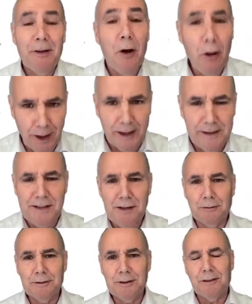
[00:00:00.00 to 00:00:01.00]
All right,
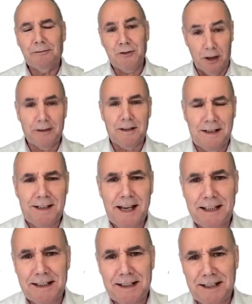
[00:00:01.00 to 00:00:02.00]
so you've done it a
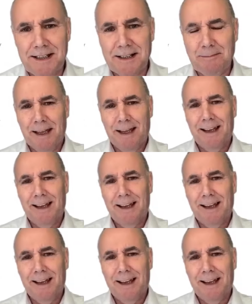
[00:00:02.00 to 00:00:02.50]
second time.